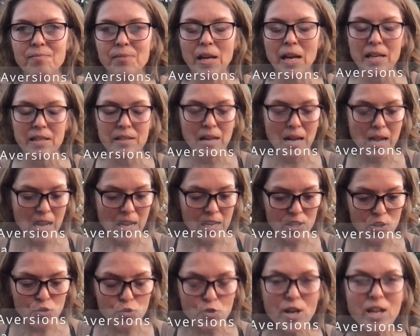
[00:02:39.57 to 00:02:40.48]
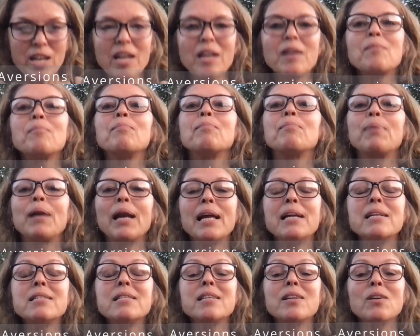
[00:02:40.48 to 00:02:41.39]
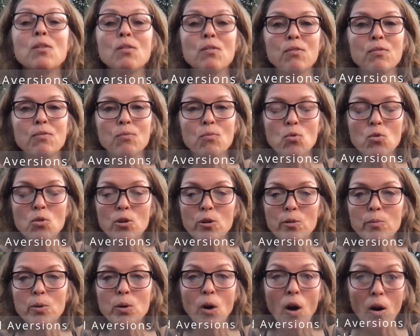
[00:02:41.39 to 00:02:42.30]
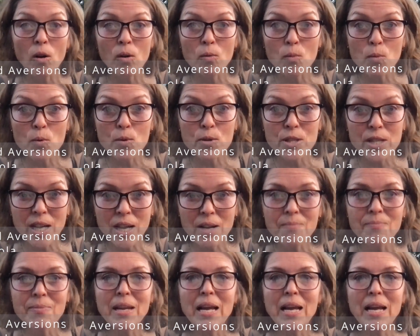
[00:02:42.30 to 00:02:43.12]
And drinking plenty of warm hot water,